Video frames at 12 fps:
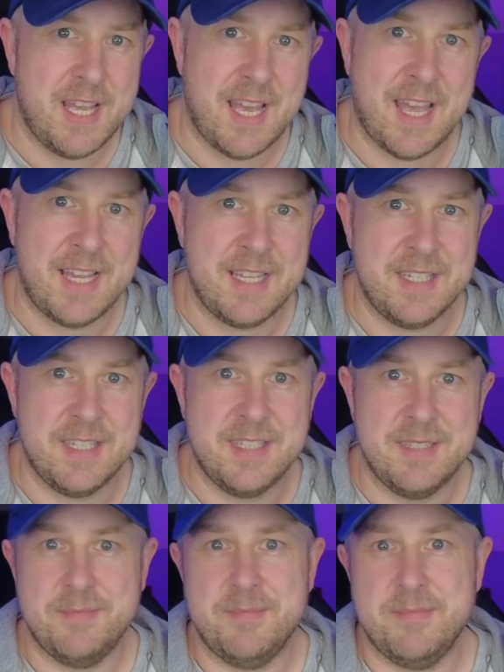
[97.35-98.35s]
and,
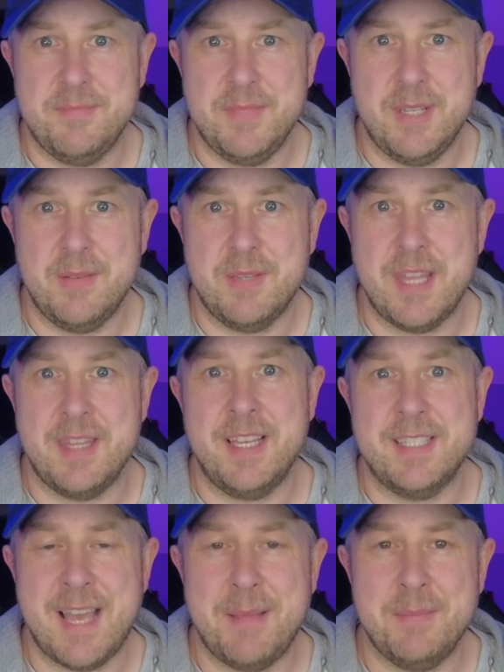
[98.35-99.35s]
you know, get the
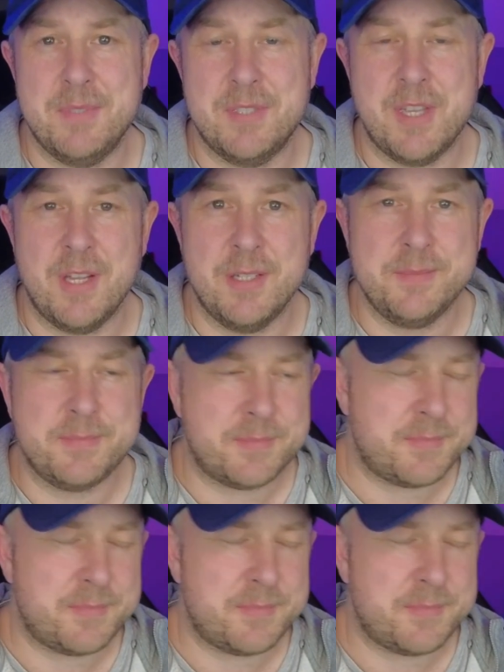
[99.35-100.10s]
exams done.